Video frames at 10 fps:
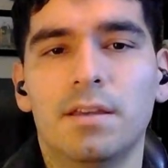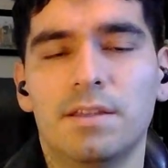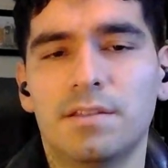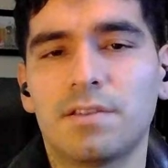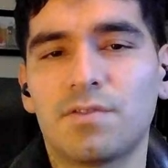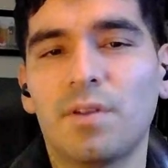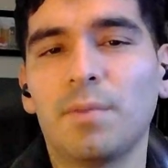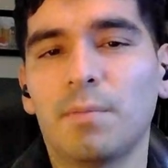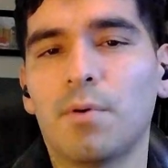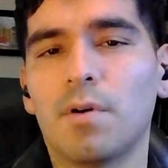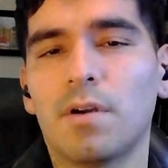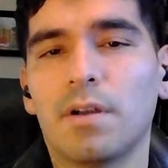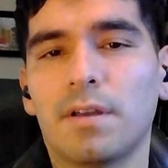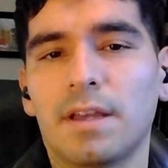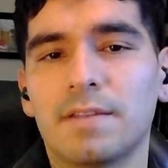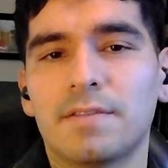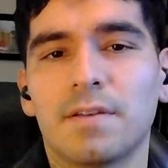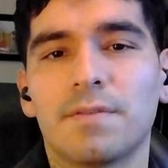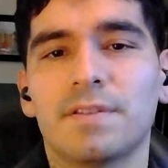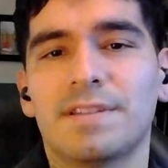He's extremely poor and
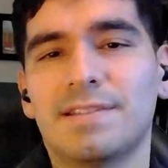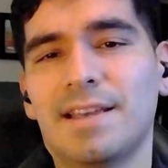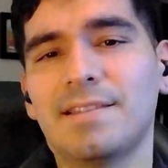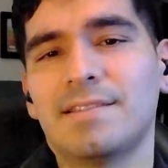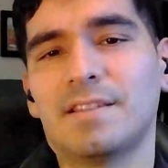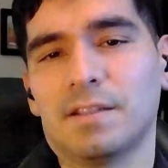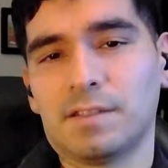suffers intense